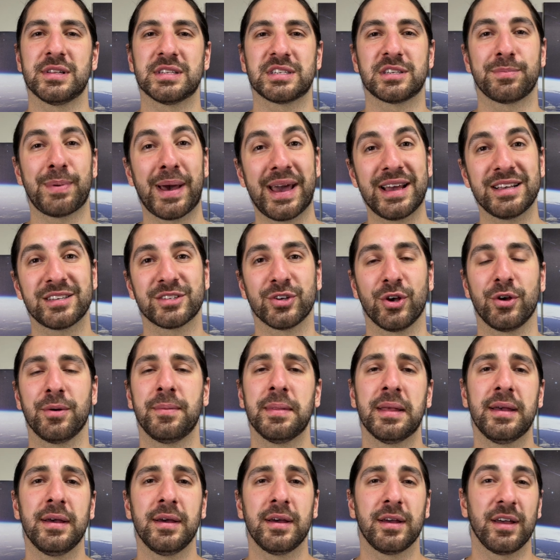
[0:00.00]
space. So
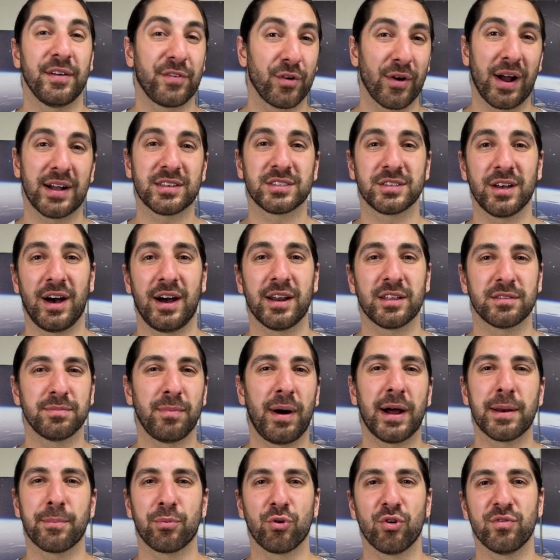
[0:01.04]
if you're outside, it
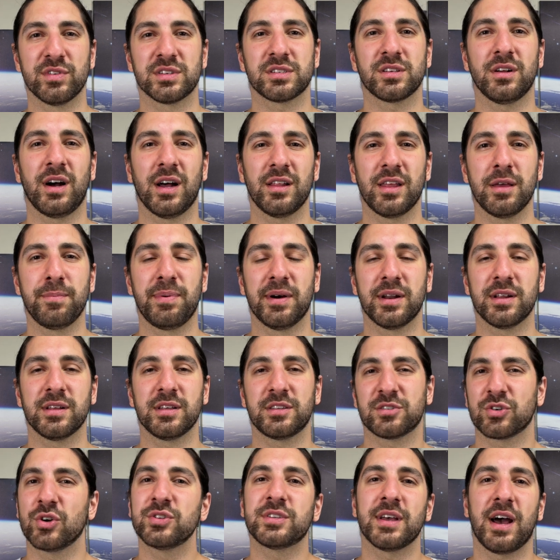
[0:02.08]
might improve it slightly, but
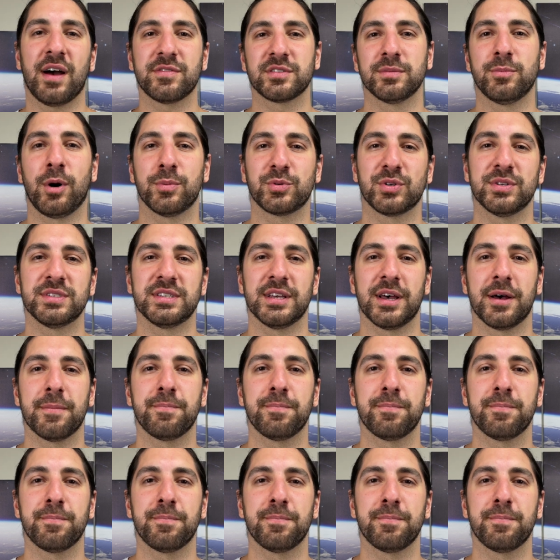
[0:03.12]
it's good to have some options there.